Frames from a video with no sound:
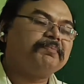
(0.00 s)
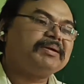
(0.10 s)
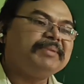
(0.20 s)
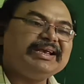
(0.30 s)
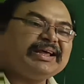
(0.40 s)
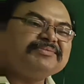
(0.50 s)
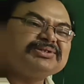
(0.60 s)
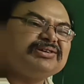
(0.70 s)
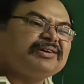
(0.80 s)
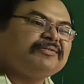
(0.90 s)
But many times
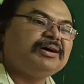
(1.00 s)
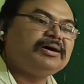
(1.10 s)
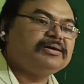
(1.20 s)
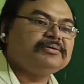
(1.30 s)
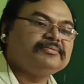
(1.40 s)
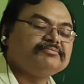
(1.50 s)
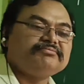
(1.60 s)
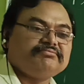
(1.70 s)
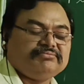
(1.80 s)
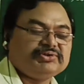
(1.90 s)

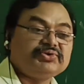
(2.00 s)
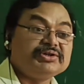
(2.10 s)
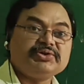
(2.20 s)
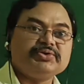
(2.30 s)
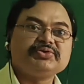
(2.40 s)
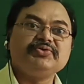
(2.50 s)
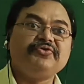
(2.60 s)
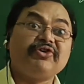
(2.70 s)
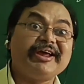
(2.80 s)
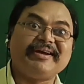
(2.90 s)
students used to
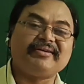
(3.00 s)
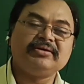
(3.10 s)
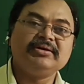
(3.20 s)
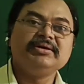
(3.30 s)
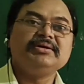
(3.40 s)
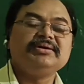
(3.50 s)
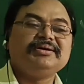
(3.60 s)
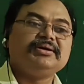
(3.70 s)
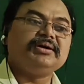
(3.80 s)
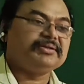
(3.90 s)
forget
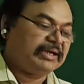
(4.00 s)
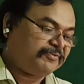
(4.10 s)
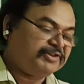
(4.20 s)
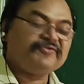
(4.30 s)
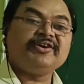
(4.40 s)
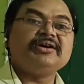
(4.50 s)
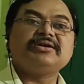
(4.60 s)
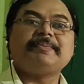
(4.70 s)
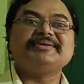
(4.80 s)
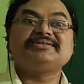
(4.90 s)
that which finger
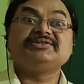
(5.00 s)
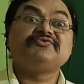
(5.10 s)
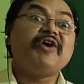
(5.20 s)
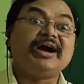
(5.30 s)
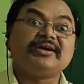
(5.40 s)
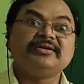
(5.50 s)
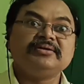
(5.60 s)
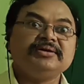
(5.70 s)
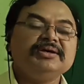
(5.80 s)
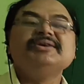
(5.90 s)
represents what.
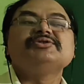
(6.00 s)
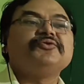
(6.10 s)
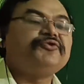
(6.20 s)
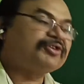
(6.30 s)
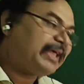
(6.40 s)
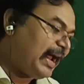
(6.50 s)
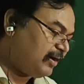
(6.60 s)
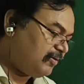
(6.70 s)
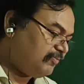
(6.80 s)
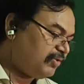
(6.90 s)
So for
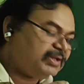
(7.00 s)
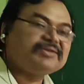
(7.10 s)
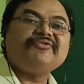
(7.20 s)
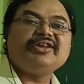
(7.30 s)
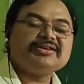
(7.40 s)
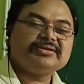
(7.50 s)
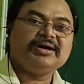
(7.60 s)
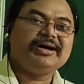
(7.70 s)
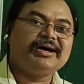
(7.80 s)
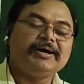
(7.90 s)
that, there is a very
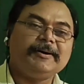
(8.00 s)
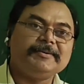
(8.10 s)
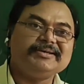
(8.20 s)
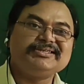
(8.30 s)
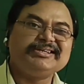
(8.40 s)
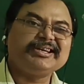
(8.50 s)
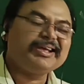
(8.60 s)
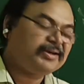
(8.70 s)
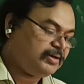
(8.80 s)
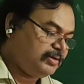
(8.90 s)
easy
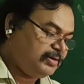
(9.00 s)
trick.